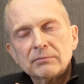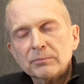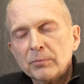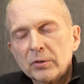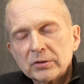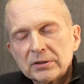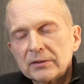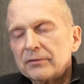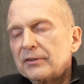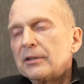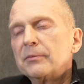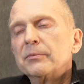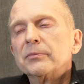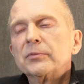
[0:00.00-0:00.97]
Most of
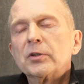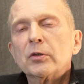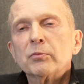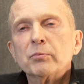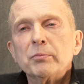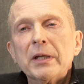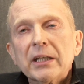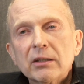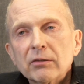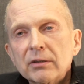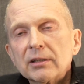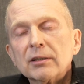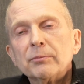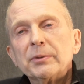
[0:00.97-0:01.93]
them don't make you
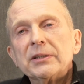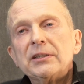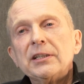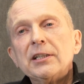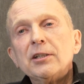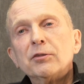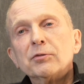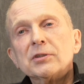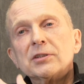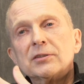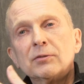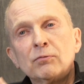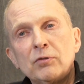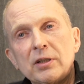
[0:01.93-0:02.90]
ill, but they increase
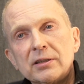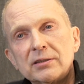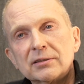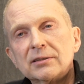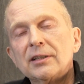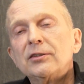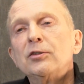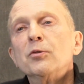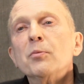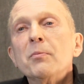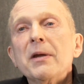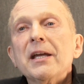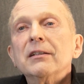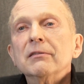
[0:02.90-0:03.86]
the risk that you
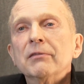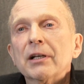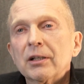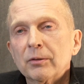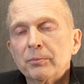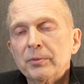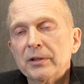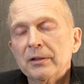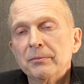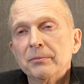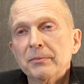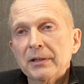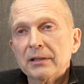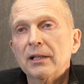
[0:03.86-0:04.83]
may develop a
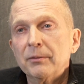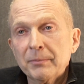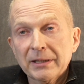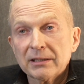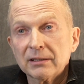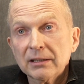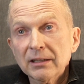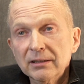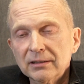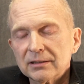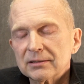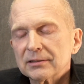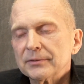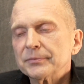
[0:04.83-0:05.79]
mental
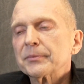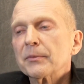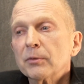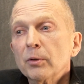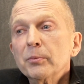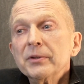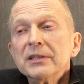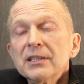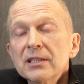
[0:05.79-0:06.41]
illness. What we